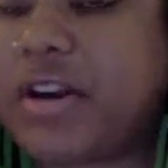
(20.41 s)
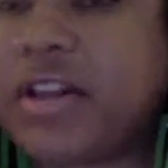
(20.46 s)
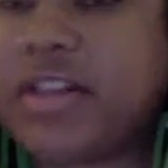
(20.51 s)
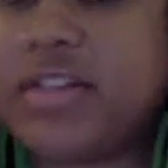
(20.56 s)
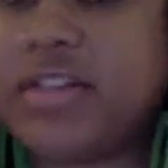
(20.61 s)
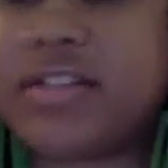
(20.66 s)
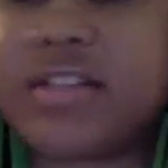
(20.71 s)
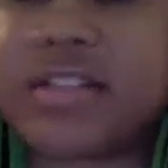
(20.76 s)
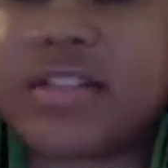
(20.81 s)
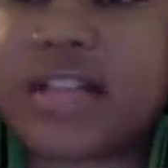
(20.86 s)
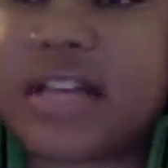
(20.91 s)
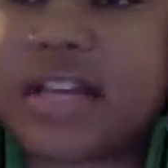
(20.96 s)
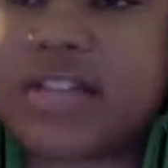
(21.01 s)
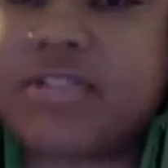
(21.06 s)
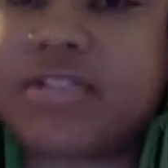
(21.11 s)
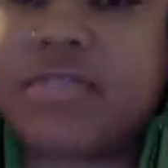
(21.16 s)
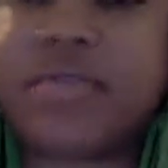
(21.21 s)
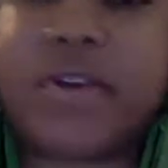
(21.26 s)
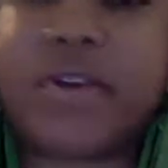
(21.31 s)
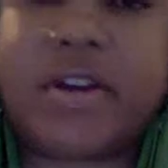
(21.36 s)
This is
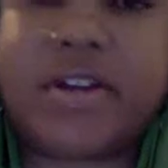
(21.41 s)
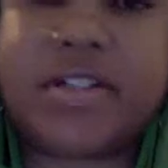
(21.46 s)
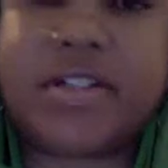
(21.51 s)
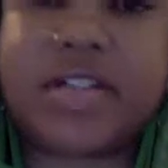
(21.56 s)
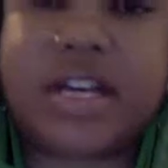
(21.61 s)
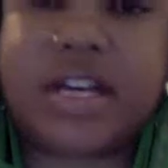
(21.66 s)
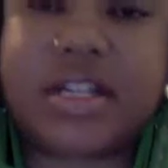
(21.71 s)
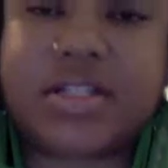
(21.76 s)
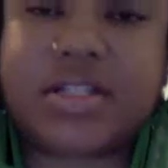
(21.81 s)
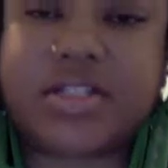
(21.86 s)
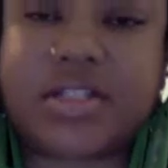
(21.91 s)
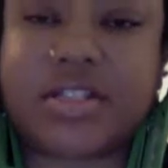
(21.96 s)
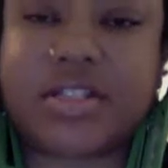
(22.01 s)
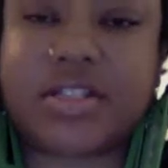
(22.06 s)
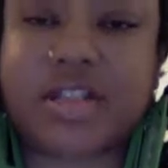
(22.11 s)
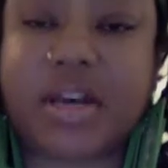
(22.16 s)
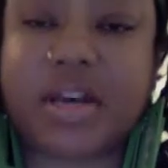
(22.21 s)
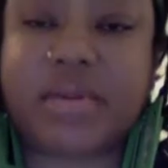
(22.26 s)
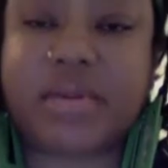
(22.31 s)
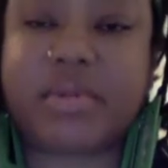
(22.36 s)
actually a very challenging
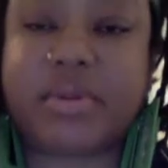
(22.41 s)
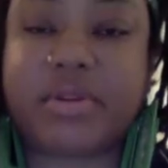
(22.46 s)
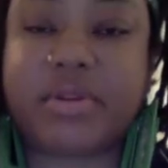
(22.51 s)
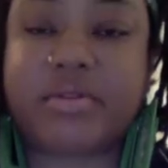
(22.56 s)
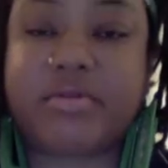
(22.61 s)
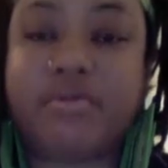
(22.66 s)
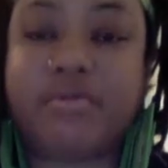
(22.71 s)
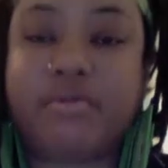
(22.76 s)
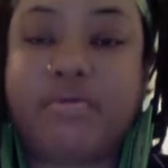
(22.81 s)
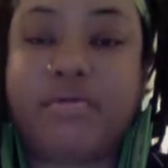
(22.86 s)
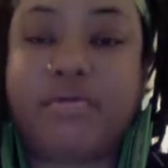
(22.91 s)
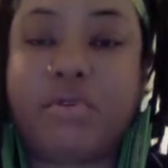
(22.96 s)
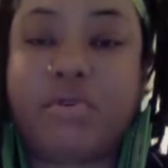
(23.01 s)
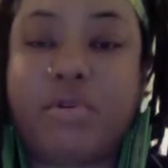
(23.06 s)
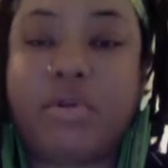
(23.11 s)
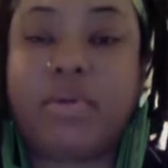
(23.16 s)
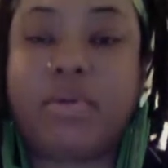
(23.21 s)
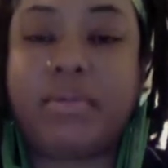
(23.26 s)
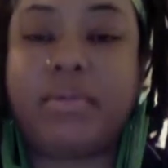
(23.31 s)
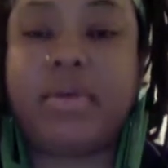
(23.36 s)
topic
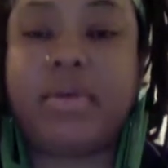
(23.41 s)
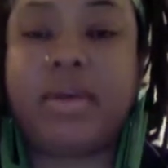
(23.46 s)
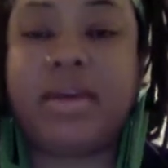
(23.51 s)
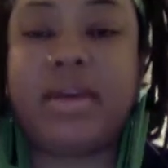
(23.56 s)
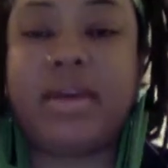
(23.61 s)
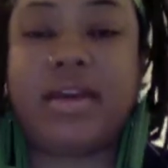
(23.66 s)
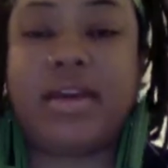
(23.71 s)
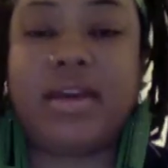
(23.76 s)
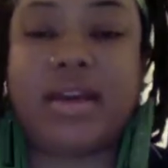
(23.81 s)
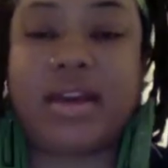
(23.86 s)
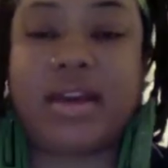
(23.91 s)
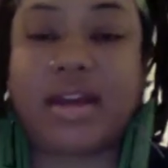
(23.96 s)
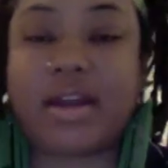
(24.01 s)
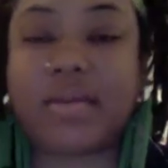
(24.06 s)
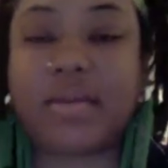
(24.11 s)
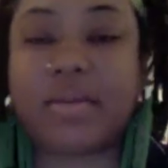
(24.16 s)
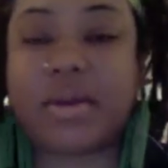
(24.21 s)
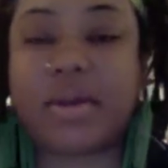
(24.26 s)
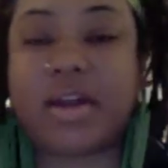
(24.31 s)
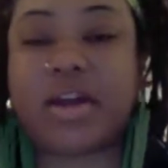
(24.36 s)
for me, and I've
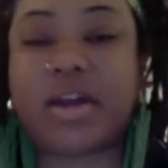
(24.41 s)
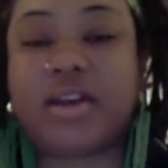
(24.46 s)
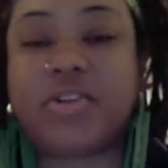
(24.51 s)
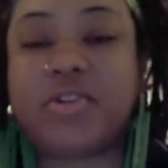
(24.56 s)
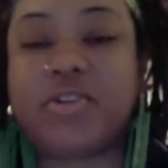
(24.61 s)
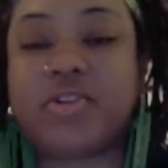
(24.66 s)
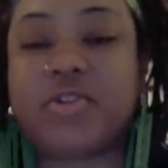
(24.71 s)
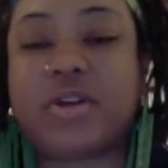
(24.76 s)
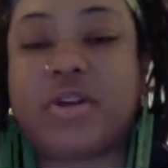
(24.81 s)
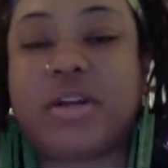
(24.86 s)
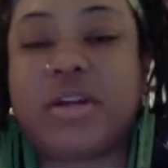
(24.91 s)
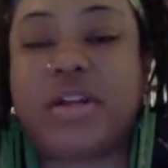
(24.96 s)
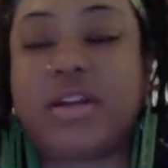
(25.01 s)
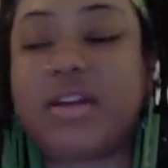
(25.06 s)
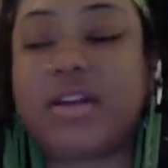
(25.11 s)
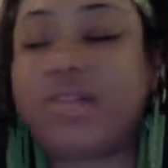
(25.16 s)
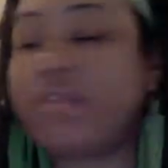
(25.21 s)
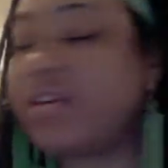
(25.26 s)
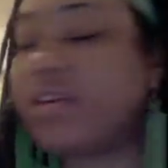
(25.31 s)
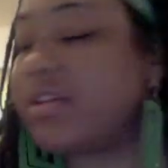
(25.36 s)
been kind of dreading
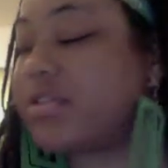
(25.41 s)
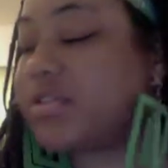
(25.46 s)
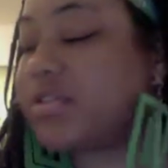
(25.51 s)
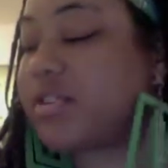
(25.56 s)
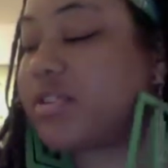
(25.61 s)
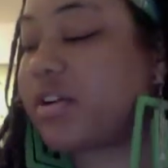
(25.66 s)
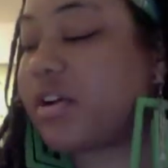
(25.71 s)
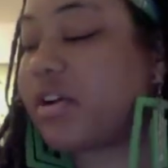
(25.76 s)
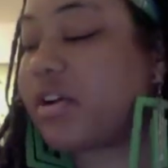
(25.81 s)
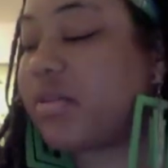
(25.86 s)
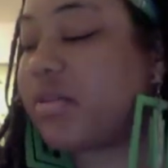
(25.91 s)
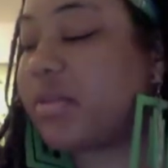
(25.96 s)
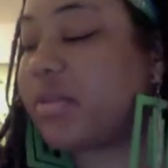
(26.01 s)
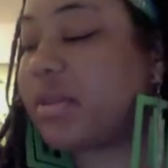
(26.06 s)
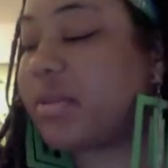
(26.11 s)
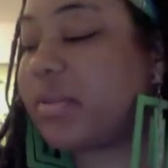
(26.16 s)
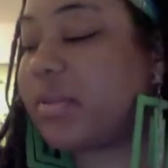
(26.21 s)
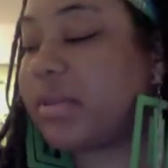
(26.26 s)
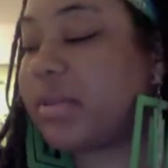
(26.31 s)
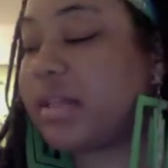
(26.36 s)
even getting started with
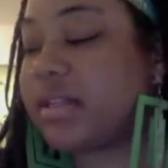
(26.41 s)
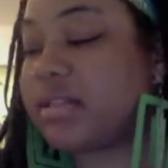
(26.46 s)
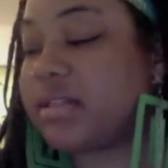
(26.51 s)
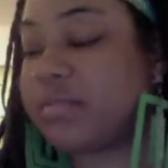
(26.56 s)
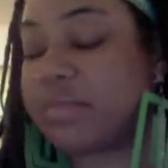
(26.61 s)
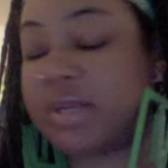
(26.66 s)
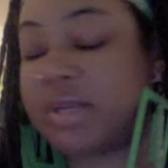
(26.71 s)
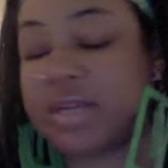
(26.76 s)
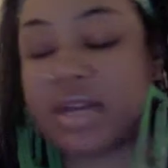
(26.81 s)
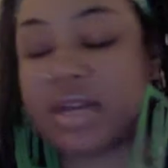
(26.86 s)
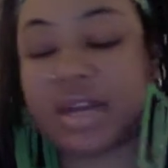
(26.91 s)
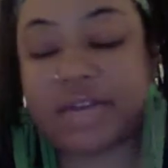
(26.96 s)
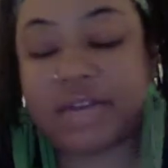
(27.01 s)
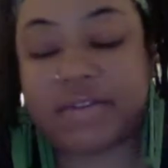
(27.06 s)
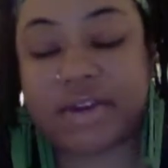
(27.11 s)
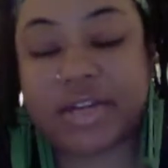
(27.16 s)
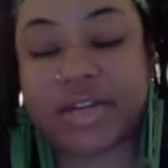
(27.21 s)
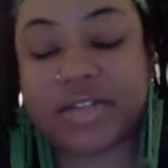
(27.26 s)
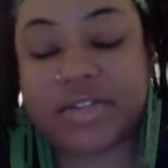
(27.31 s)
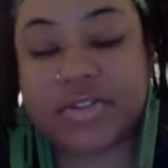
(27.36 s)
it, but let's dive
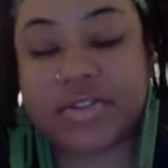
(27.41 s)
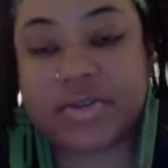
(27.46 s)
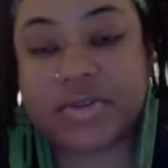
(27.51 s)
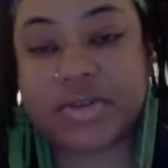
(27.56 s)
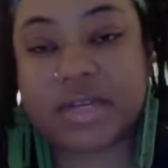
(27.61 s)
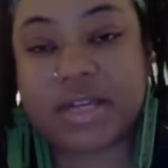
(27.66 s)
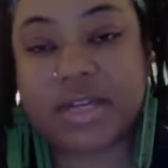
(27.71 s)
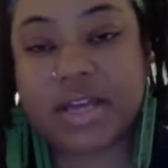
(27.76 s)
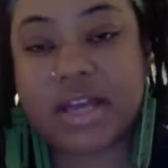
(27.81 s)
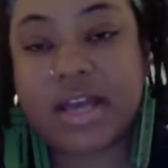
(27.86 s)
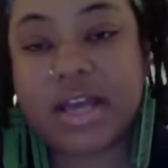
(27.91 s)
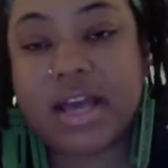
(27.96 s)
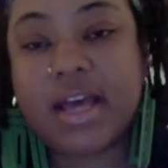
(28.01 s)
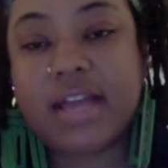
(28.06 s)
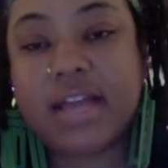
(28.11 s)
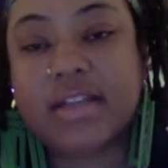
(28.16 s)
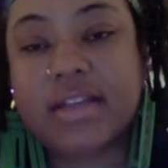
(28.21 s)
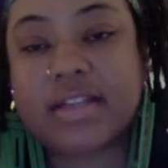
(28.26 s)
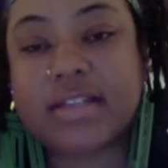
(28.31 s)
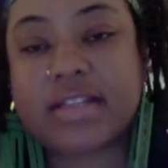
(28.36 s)
right into it.
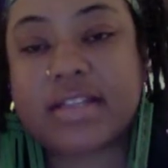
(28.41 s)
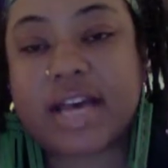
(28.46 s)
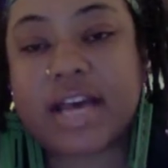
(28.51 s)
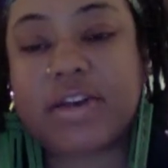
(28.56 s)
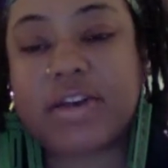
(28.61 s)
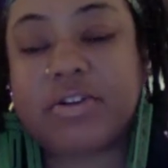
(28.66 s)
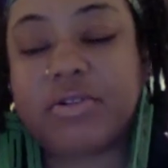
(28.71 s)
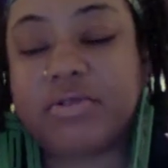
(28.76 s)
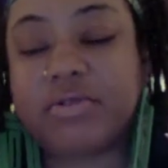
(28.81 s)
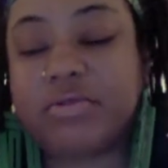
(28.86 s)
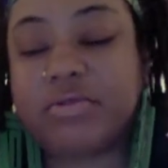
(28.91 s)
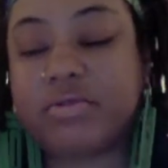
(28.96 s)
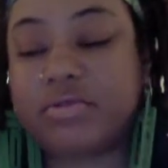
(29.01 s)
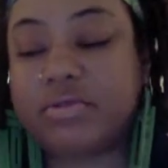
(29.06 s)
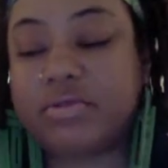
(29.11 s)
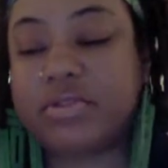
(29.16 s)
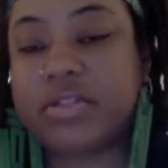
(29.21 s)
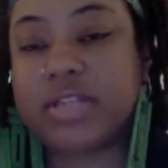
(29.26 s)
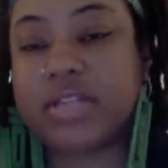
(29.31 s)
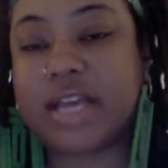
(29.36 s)
The title
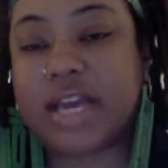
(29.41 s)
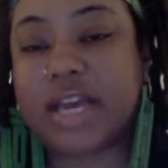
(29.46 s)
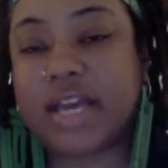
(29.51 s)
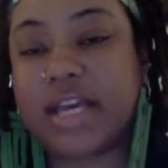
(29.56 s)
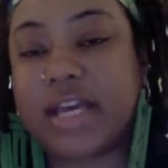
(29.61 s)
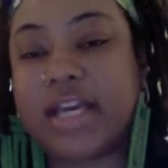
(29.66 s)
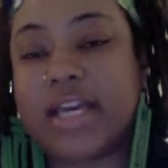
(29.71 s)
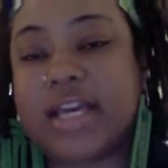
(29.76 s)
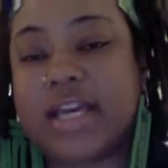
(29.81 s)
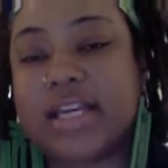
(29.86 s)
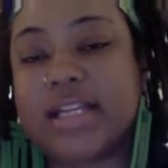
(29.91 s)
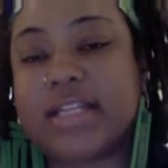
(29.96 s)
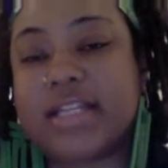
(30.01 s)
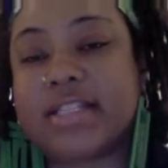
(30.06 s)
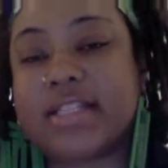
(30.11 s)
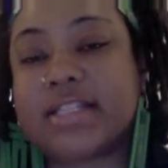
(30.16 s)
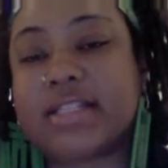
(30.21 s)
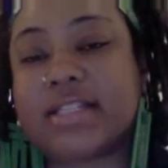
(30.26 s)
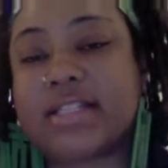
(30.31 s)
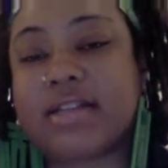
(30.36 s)
today
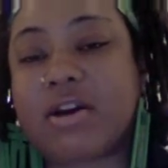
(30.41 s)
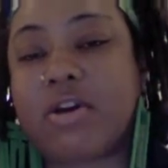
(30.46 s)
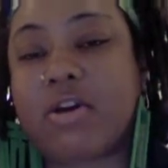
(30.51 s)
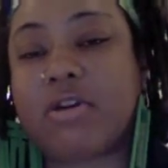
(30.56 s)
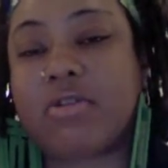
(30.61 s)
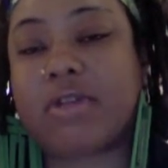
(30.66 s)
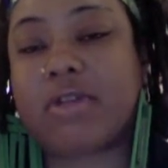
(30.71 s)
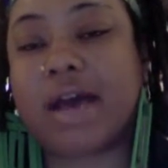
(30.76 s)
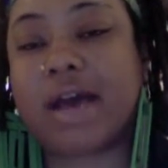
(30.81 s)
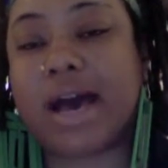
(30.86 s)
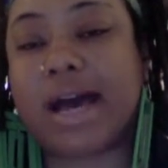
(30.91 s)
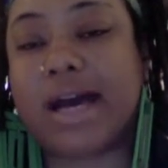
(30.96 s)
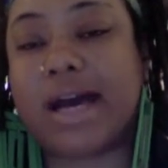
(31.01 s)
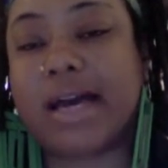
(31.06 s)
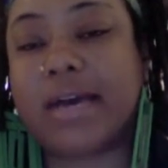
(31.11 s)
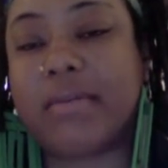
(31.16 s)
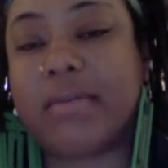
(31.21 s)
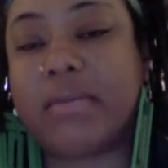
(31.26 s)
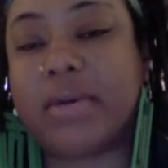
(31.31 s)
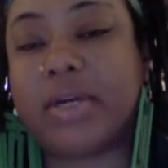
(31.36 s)
is called
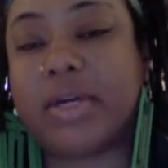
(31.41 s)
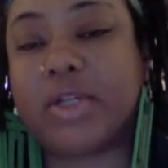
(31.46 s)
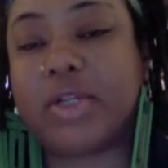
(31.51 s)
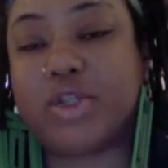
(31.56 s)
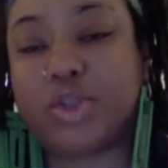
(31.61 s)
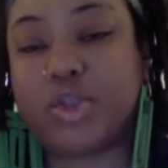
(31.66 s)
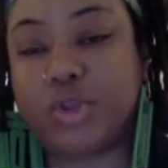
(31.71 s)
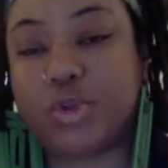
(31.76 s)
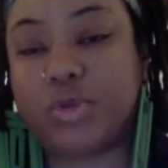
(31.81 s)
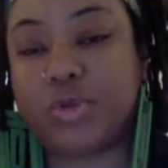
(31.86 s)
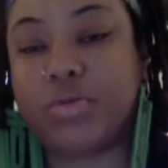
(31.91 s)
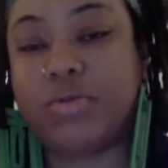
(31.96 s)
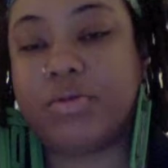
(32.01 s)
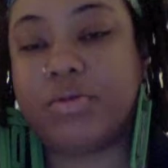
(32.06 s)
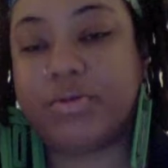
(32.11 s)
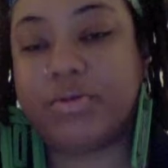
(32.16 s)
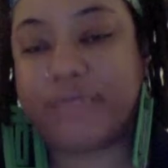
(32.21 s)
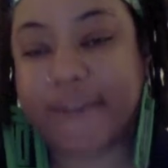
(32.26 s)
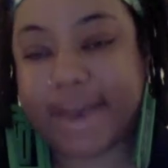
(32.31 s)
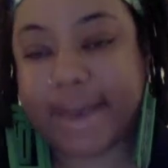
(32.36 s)
I'm Too
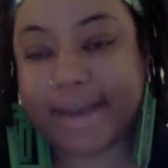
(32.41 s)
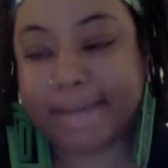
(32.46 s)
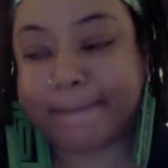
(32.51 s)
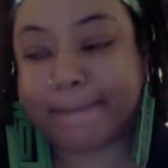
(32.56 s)
Fat.